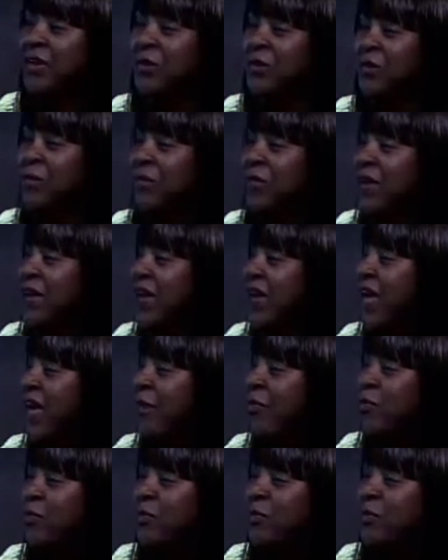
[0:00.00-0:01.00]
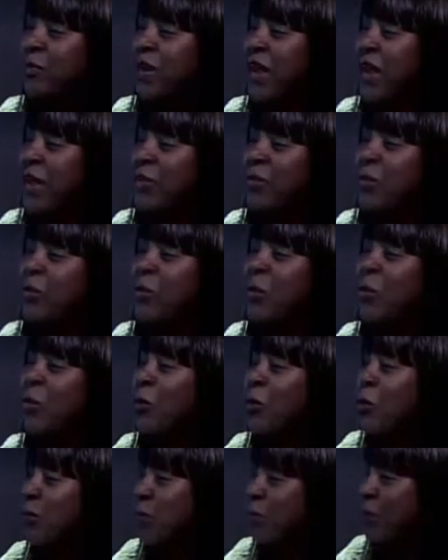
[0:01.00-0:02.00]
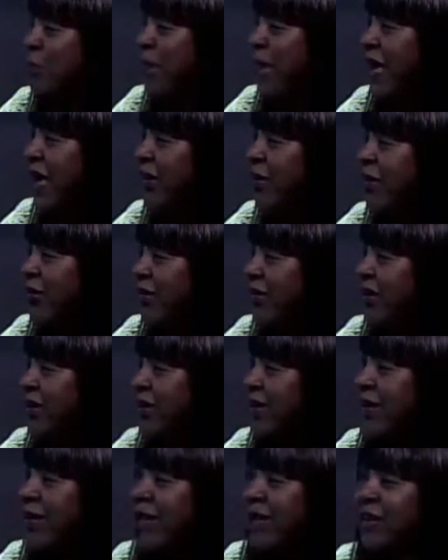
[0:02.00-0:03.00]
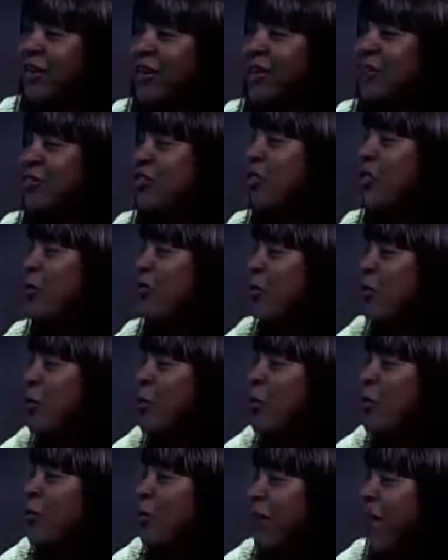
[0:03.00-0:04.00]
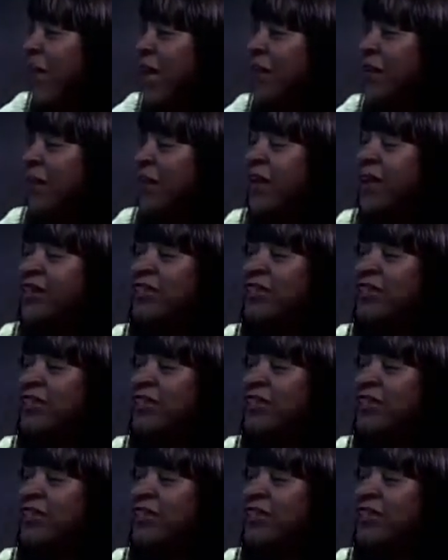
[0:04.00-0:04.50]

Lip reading: with being able to play pool better, to shoot pool better, and